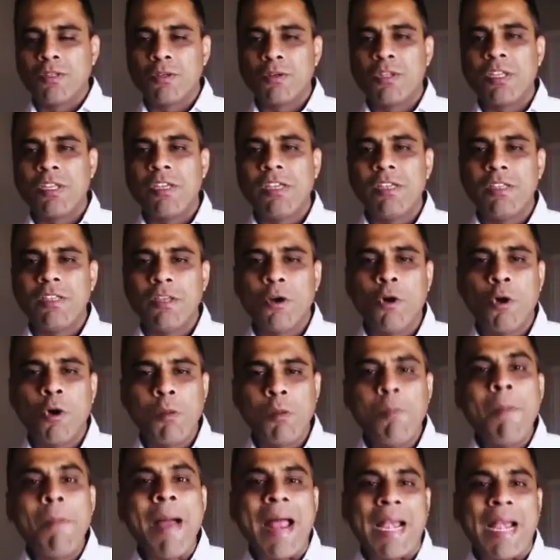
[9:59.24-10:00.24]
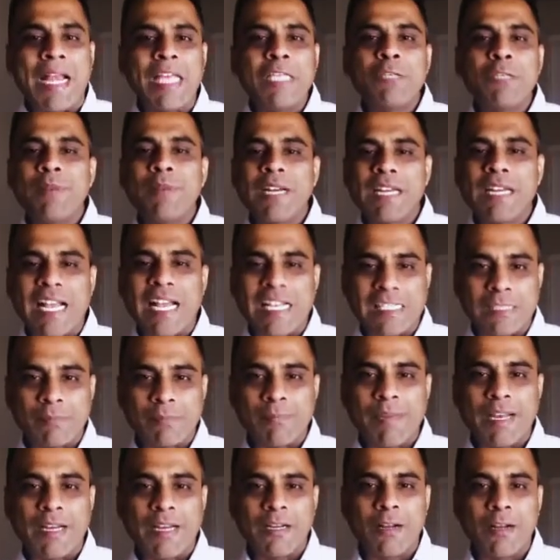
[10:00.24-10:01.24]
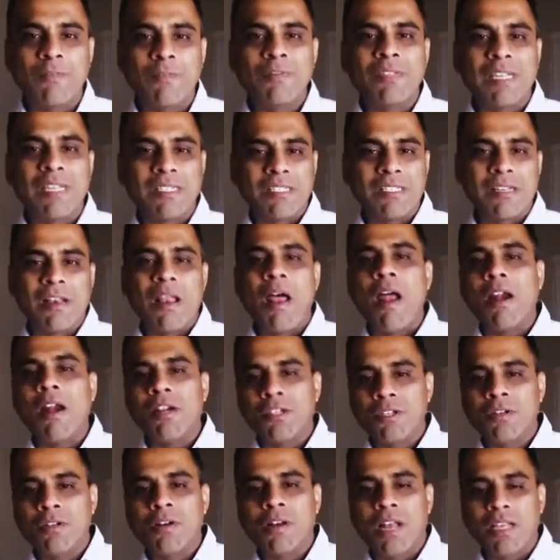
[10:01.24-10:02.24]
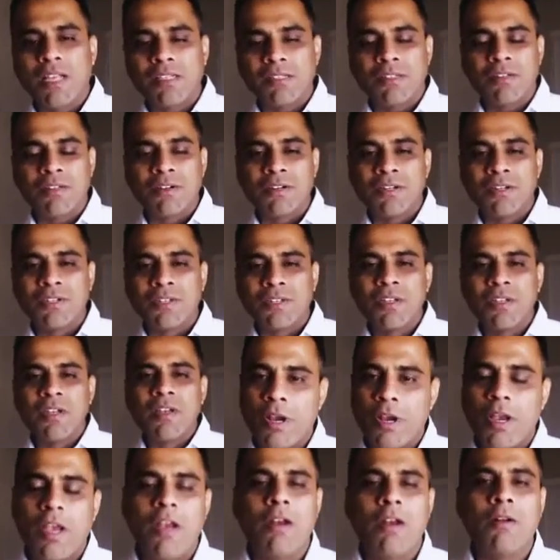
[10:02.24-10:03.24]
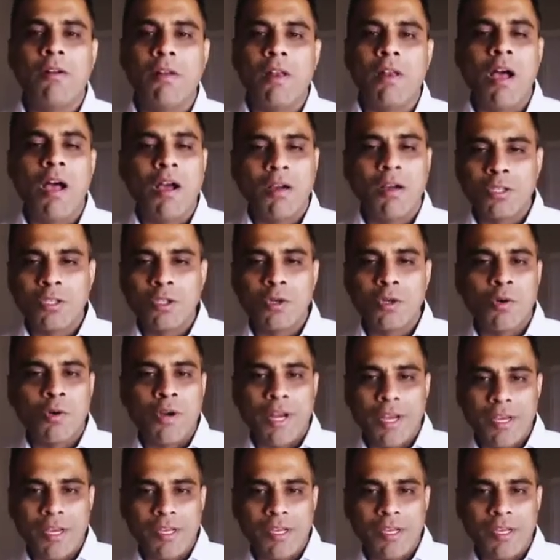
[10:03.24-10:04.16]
the whole management aspect of such large clusters, log storage